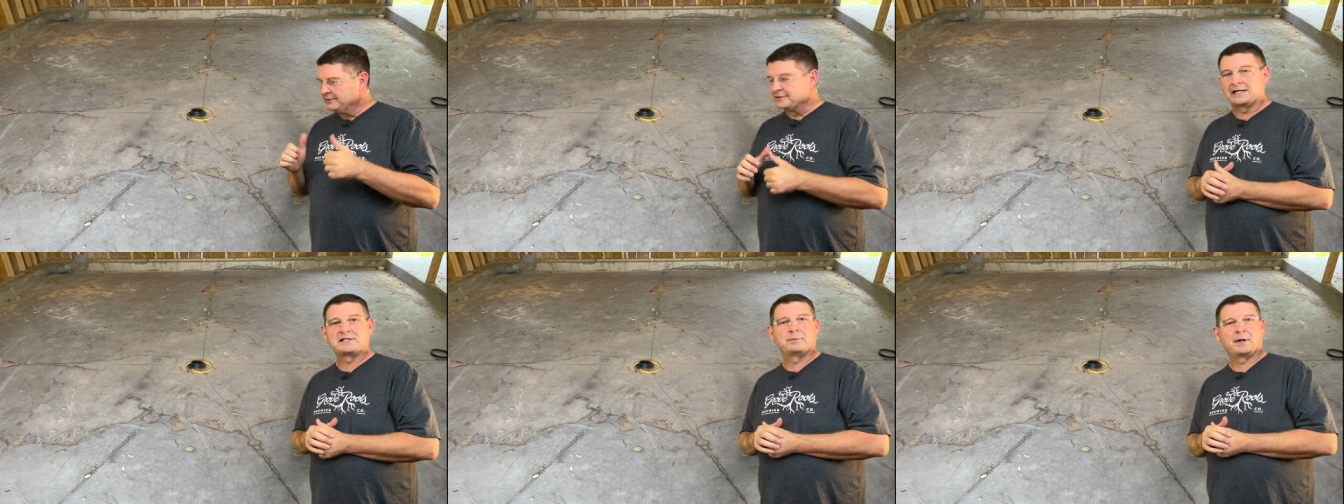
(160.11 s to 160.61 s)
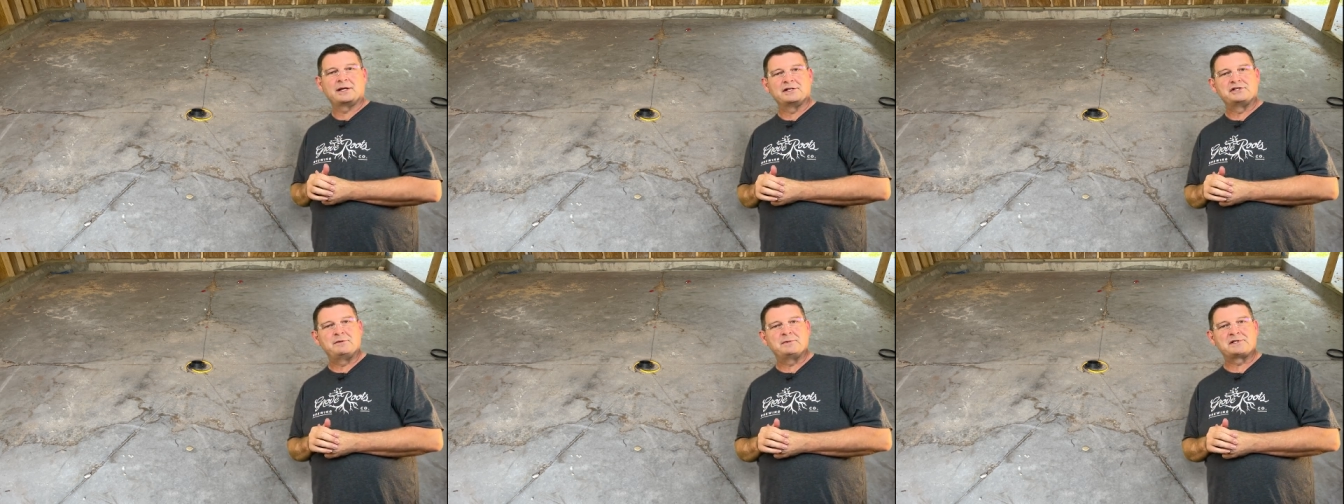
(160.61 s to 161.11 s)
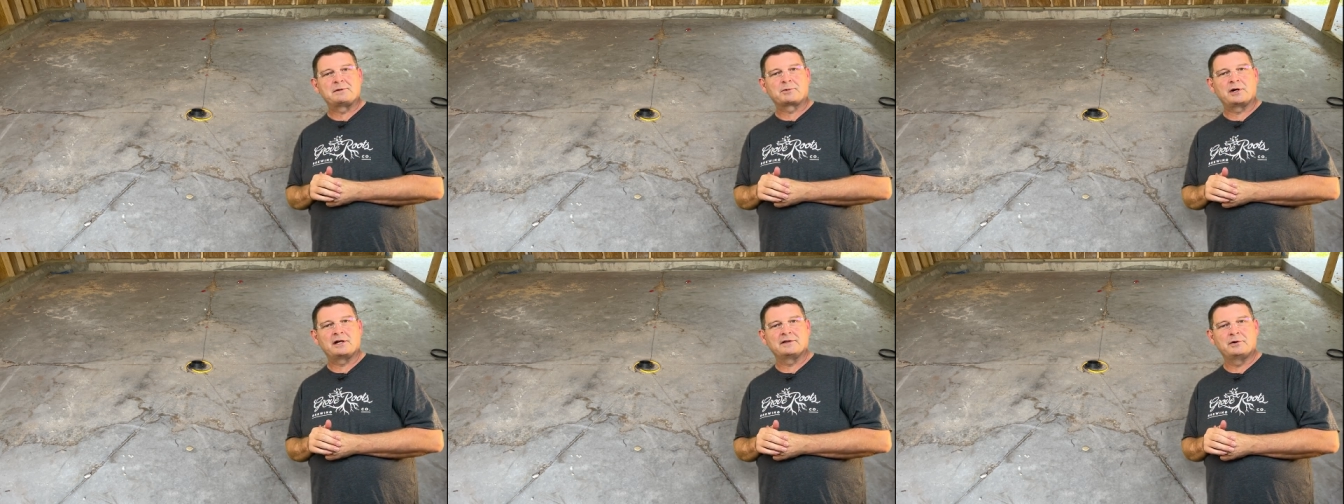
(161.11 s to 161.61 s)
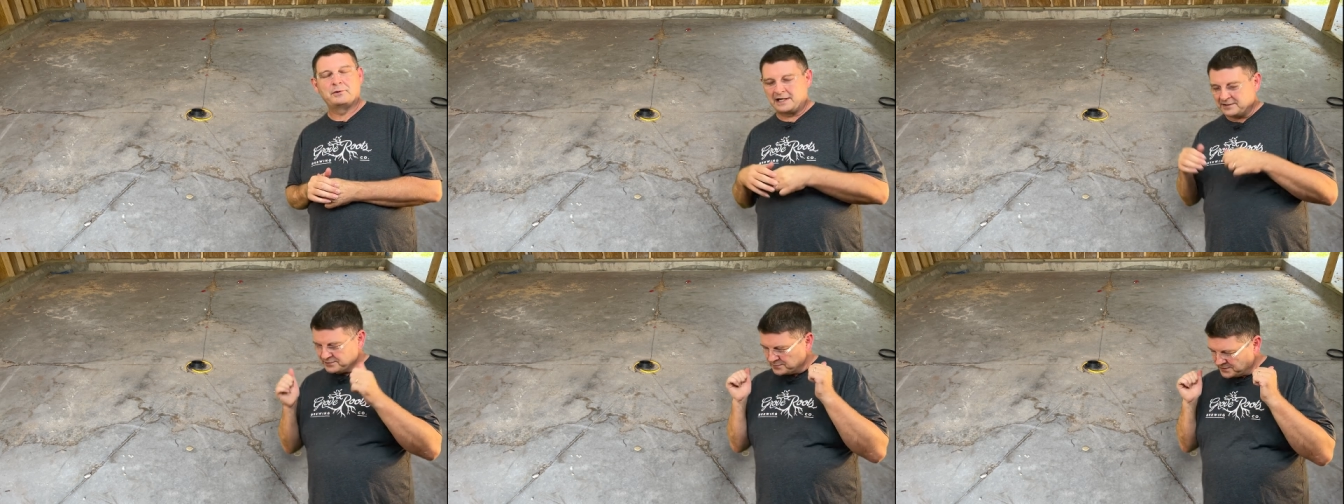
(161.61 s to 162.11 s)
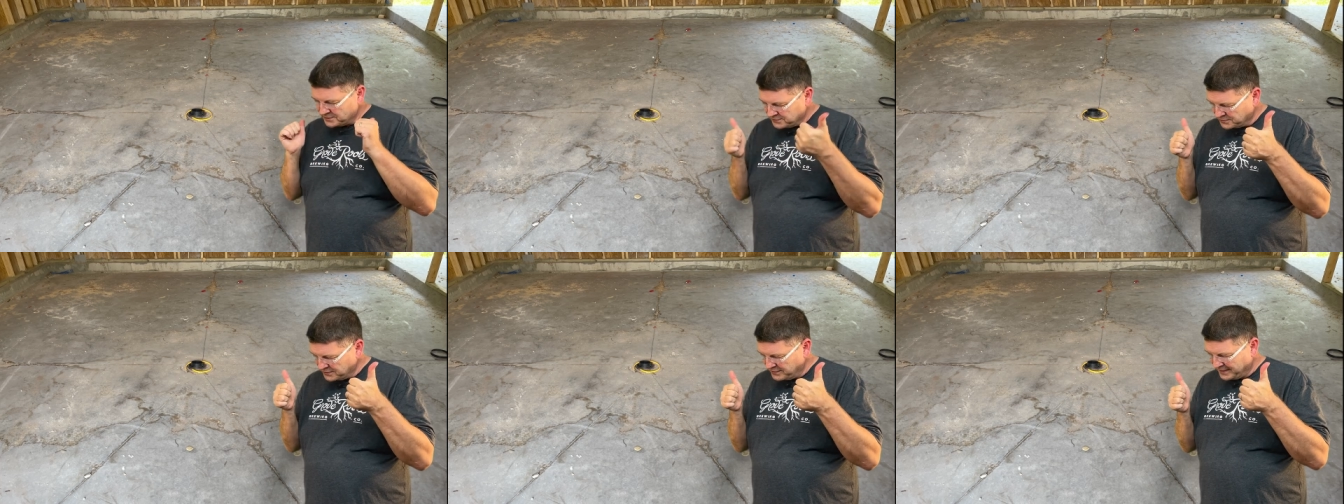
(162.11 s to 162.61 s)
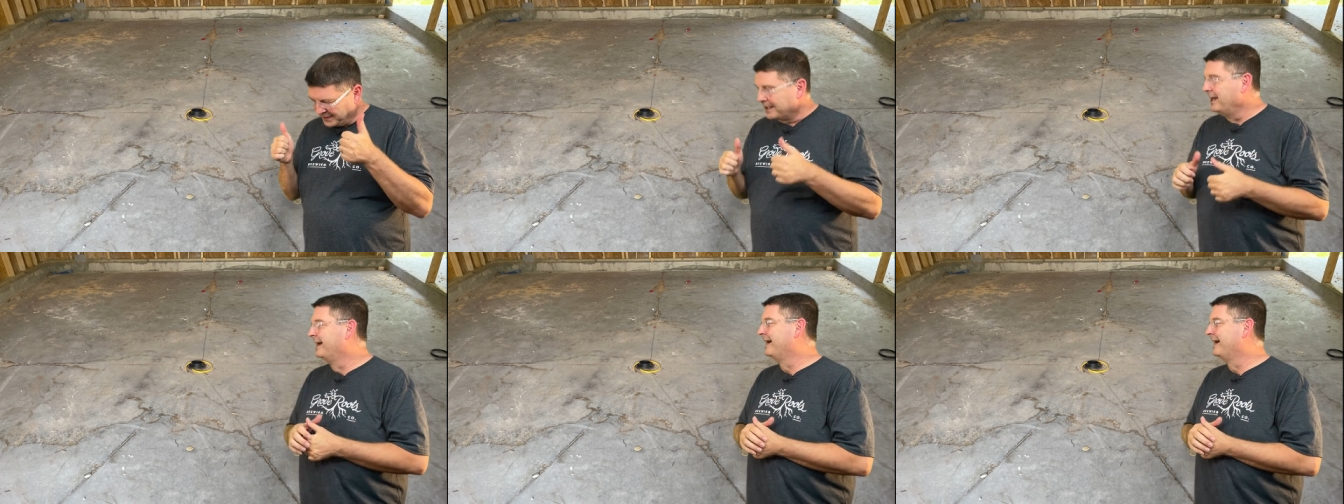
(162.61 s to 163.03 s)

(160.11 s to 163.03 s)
It's actually probably the cheapest upgrade on the whole house, which is a good thing.